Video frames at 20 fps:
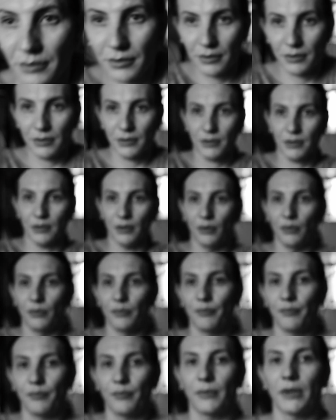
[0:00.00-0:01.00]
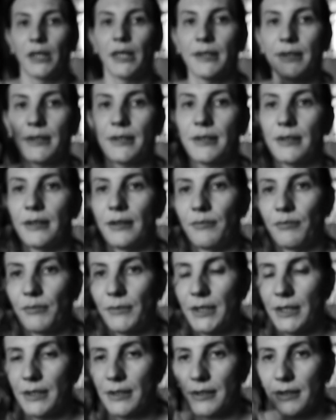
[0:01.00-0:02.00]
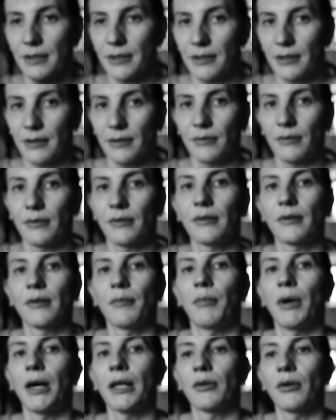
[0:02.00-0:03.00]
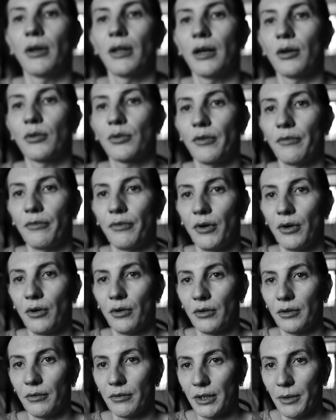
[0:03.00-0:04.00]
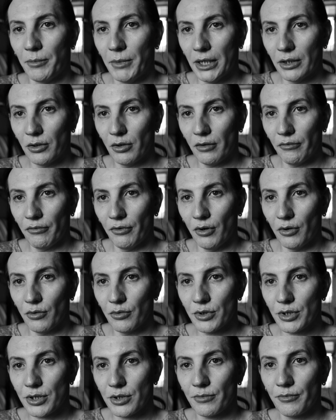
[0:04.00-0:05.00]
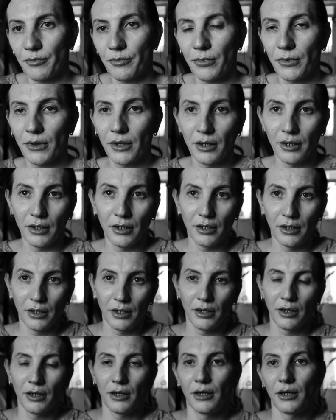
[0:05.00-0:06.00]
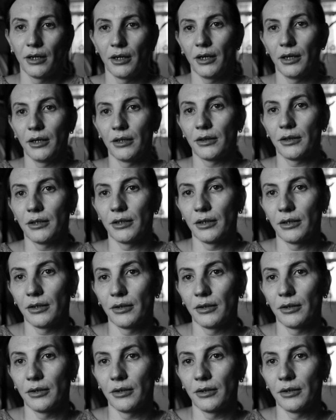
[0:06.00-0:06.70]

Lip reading: So let's see. This is the manual the manual focus, and